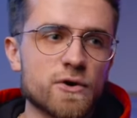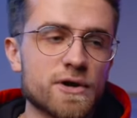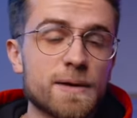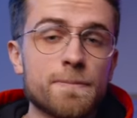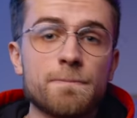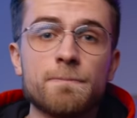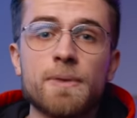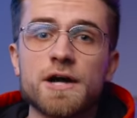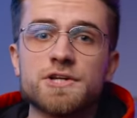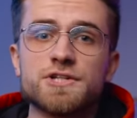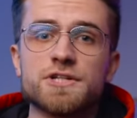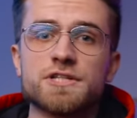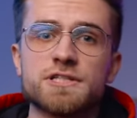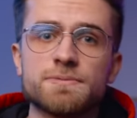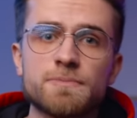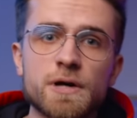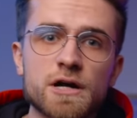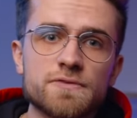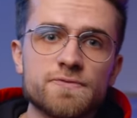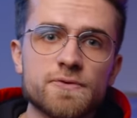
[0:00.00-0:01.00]
on a budget
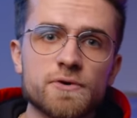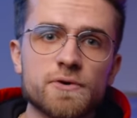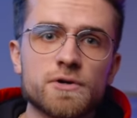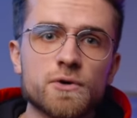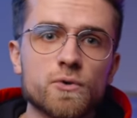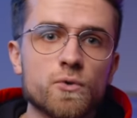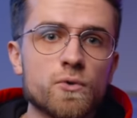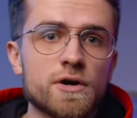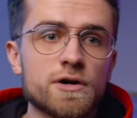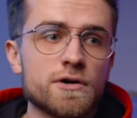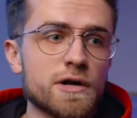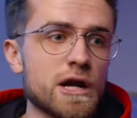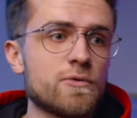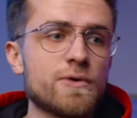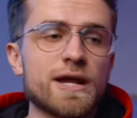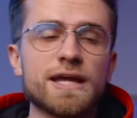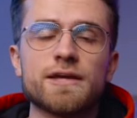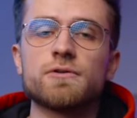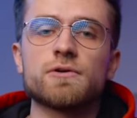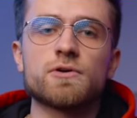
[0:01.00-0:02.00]
smartphone or a
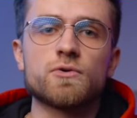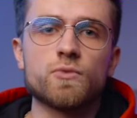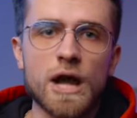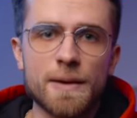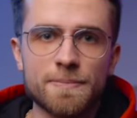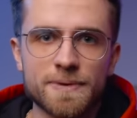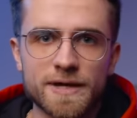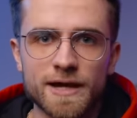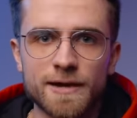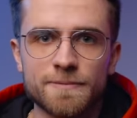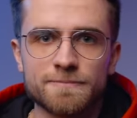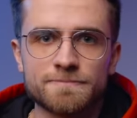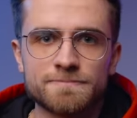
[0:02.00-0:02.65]
regular webcam.